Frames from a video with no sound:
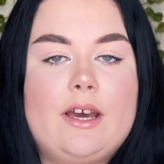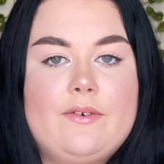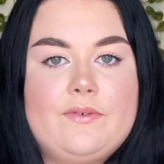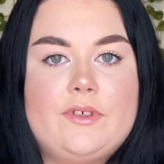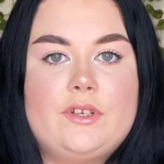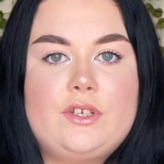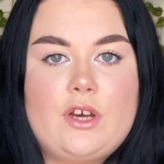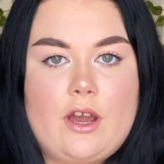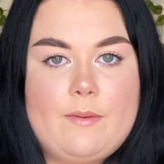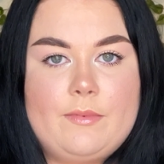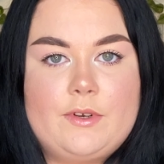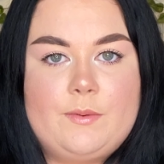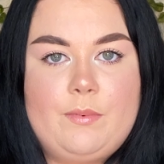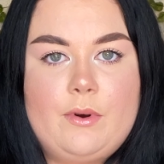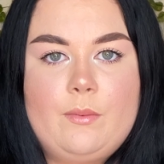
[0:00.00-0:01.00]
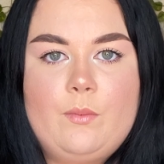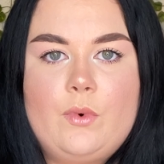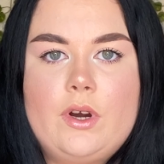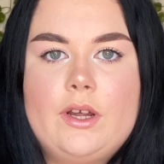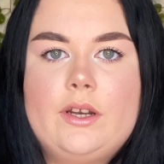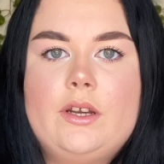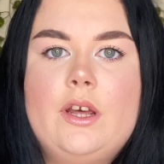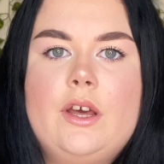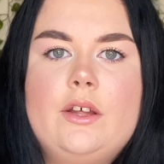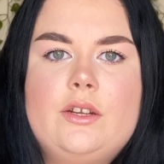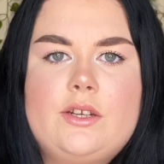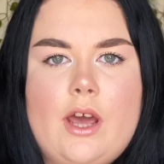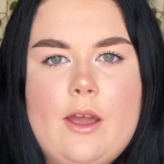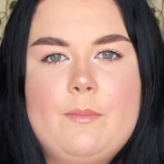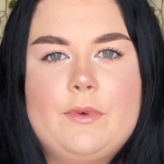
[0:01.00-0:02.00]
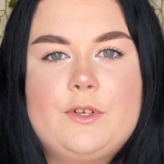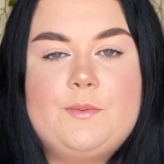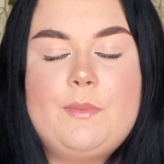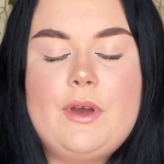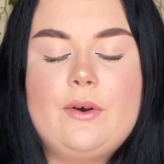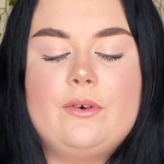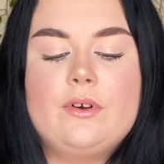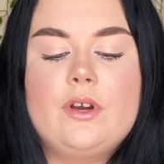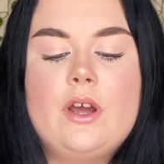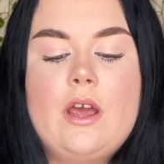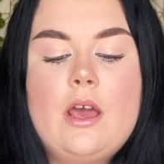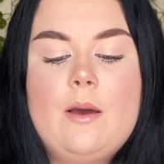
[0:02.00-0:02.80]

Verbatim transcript: have the Diamond Bomb one, Diamond Milk,